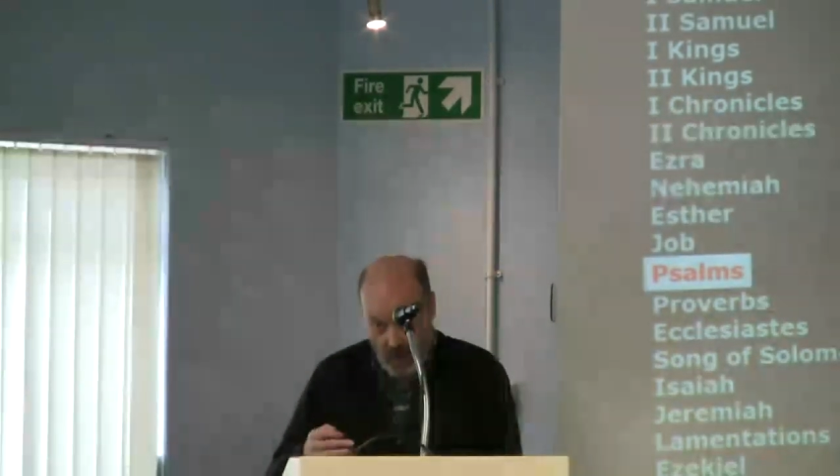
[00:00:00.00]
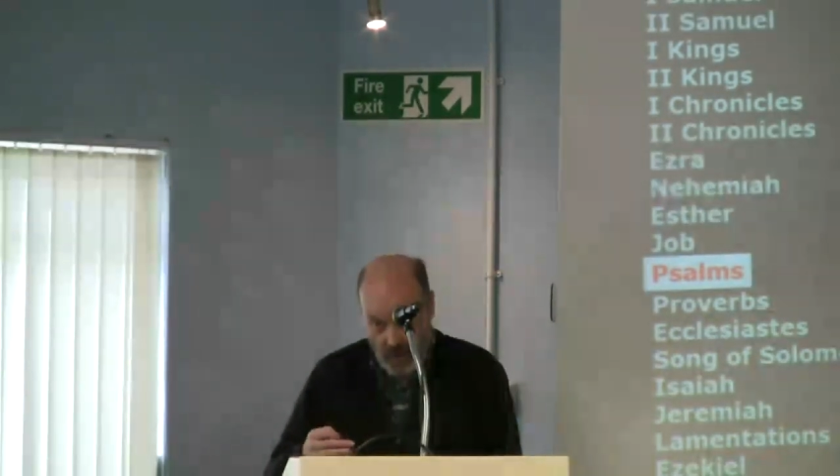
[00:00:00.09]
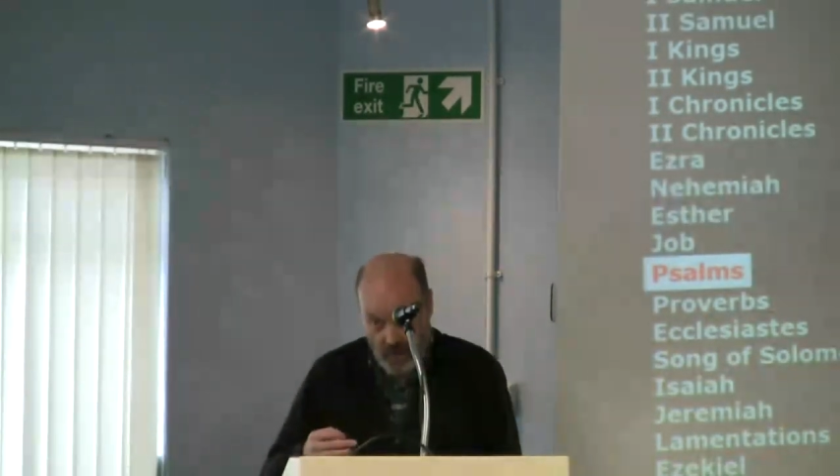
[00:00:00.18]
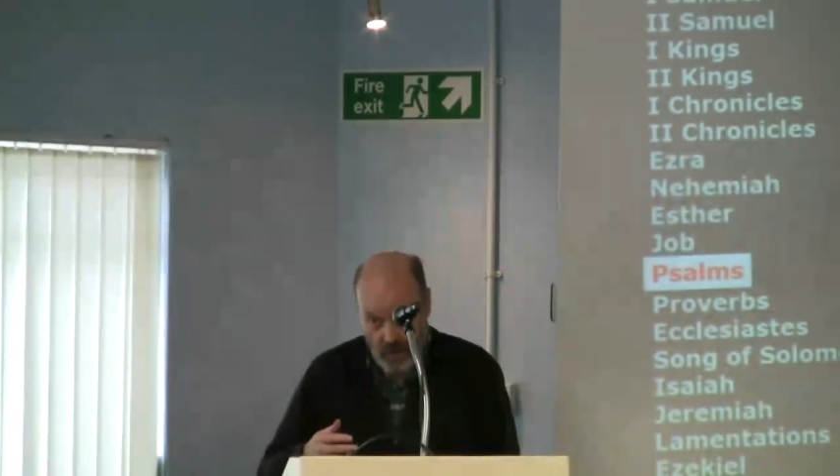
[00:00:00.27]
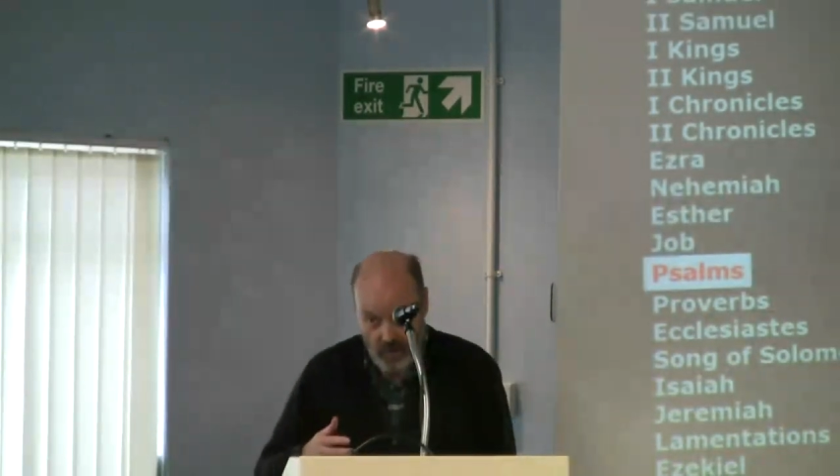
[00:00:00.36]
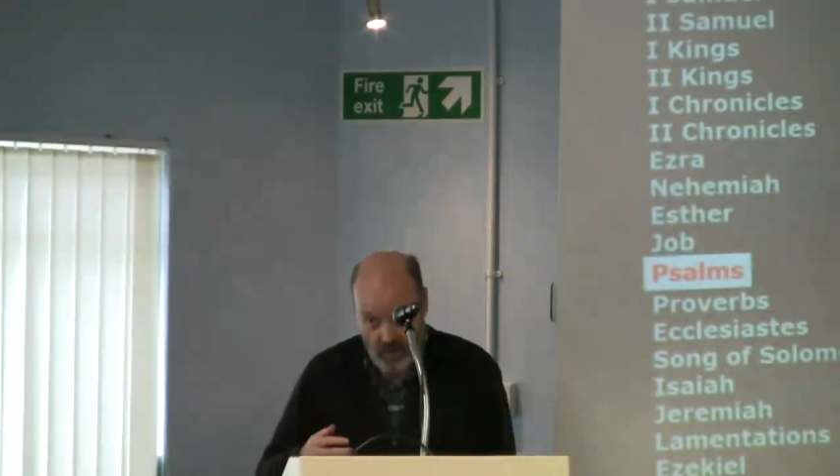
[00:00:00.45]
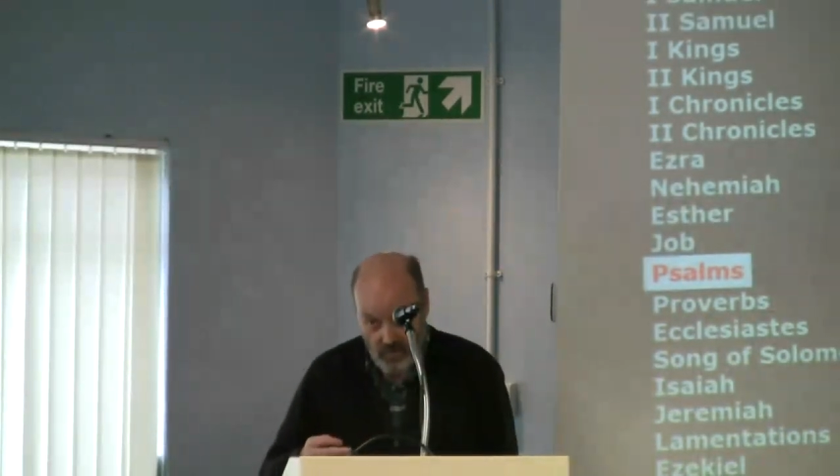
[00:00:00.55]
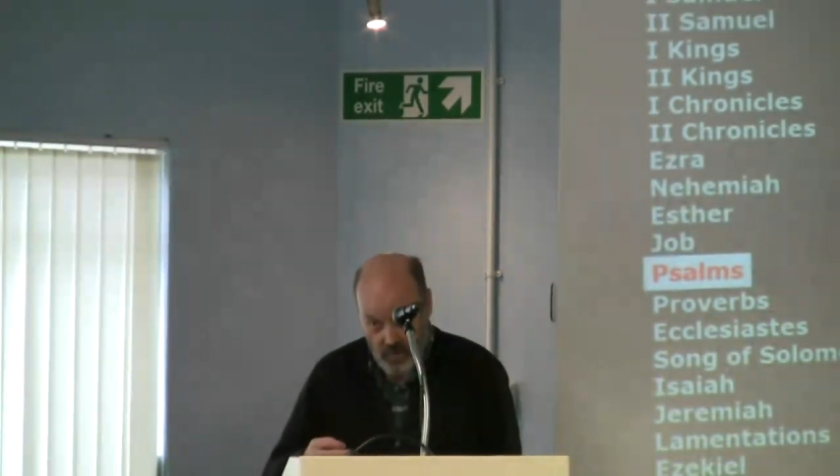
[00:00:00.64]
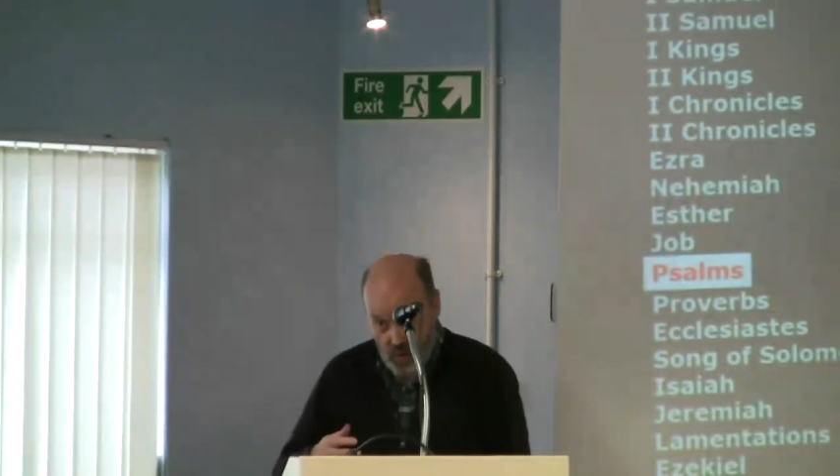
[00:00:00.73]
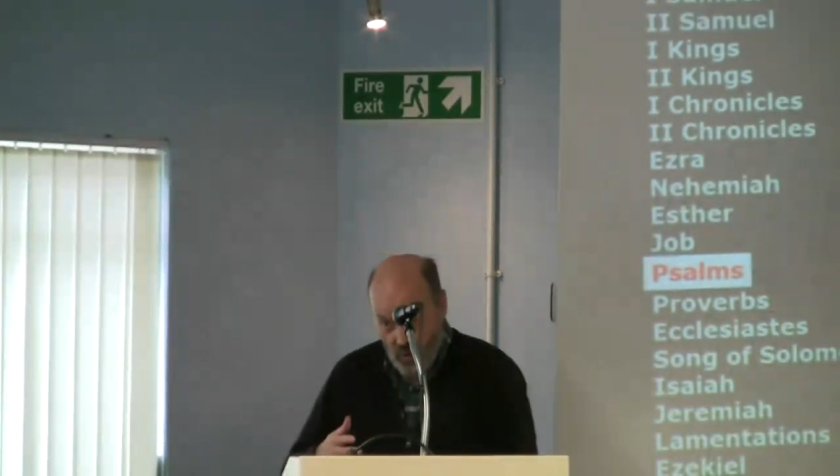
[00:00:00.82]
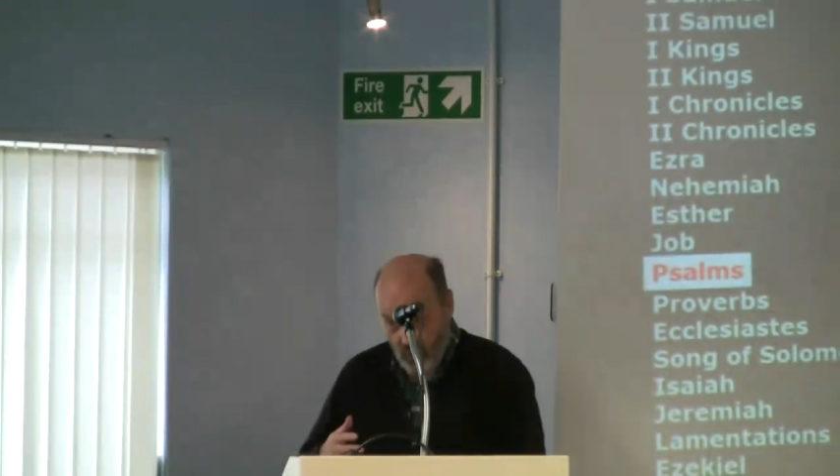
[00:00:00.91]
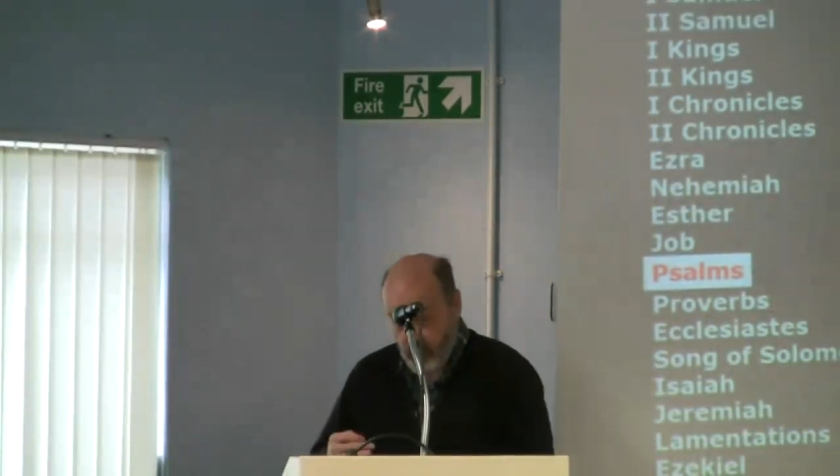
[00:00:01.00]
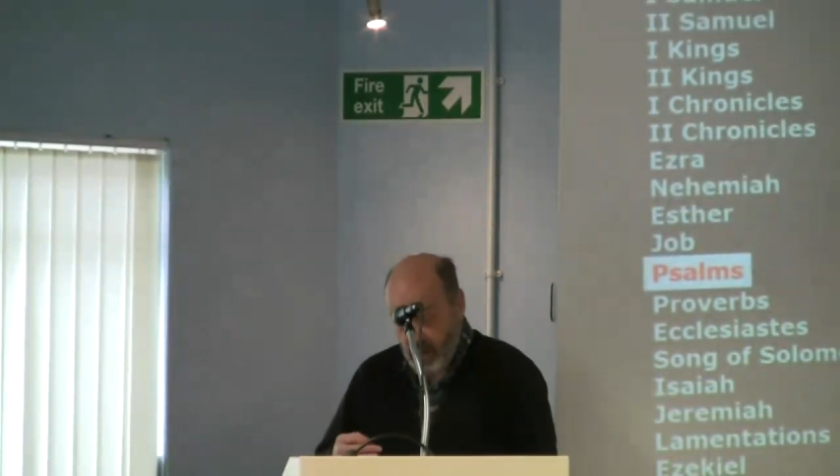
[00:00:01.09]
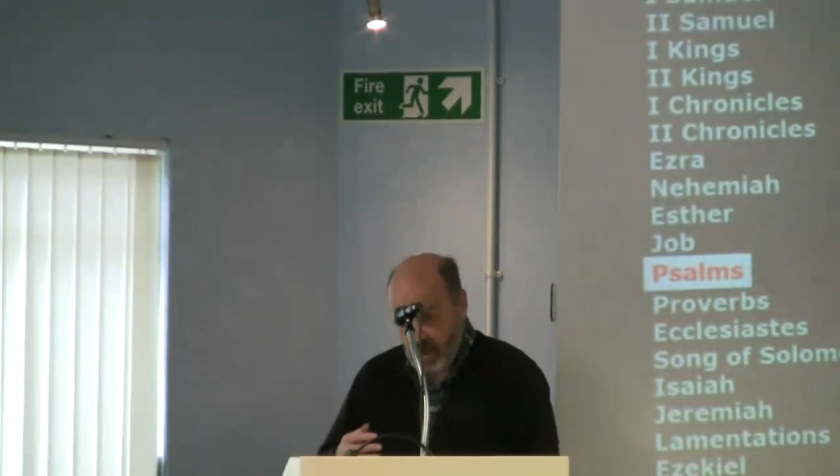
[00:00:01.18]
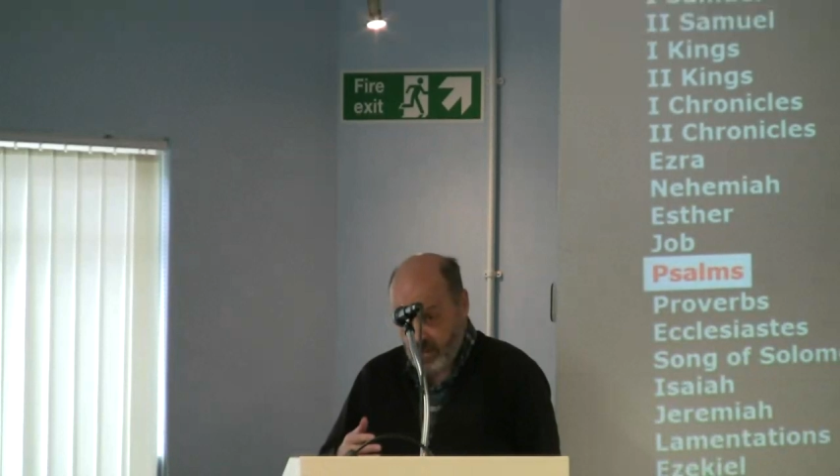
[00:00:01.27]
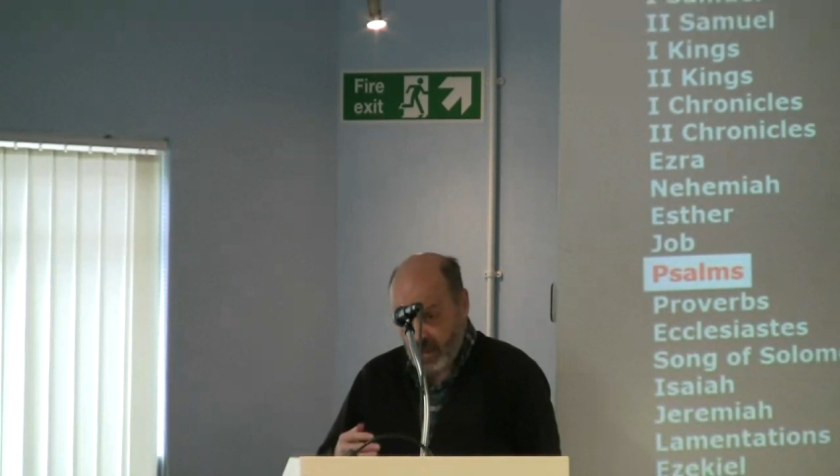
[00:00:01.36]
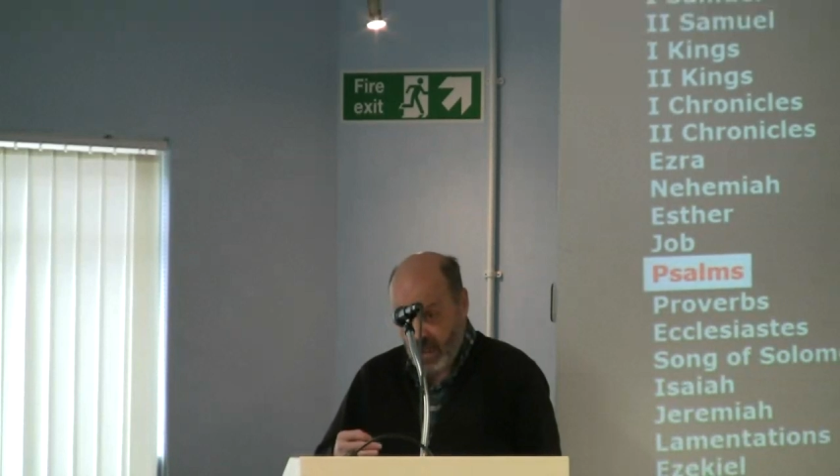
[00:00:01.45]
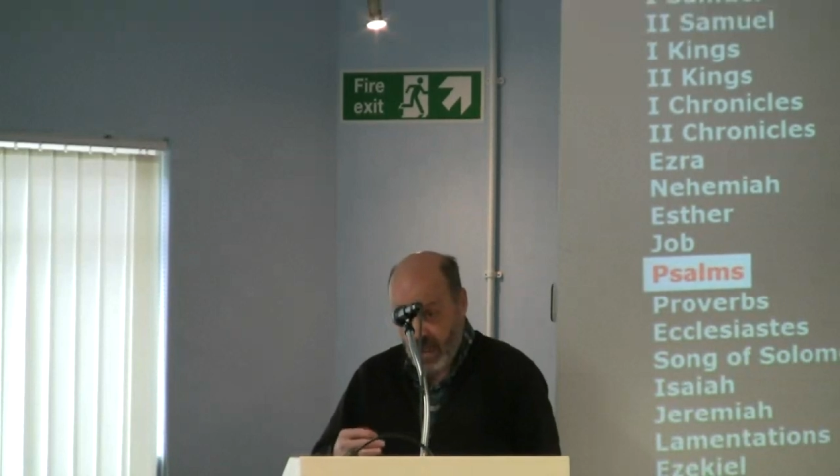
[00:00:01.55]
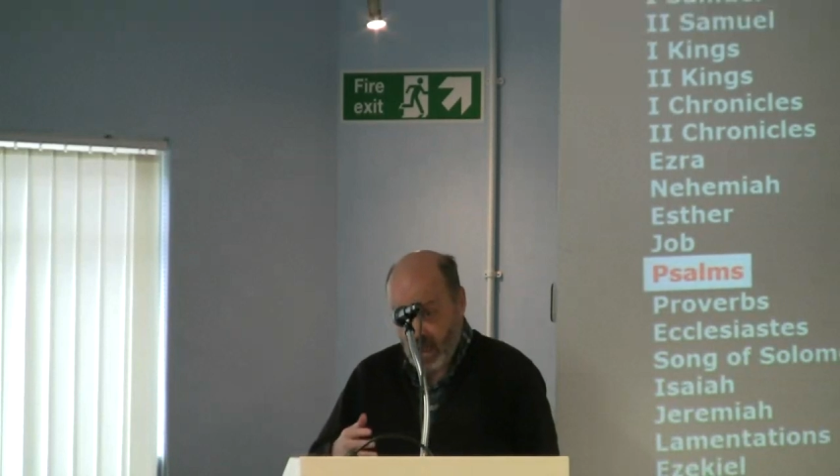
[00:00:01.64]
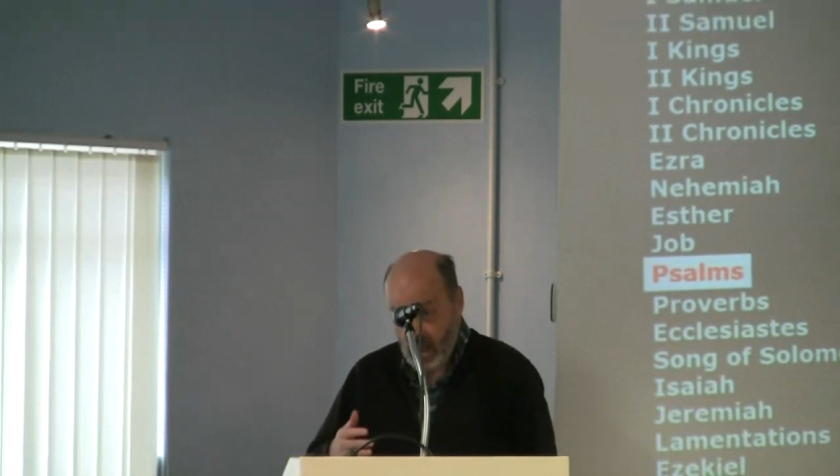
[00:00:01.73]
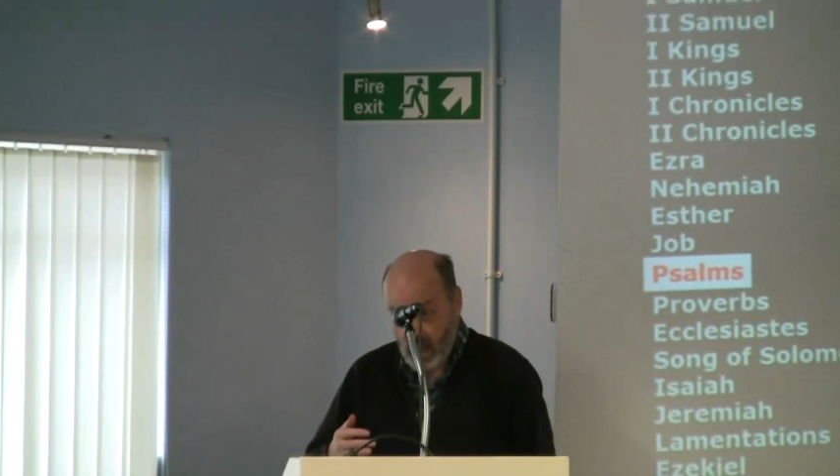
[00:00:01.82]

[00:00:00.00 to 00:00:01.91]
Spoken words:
then if the Son of Peace be there,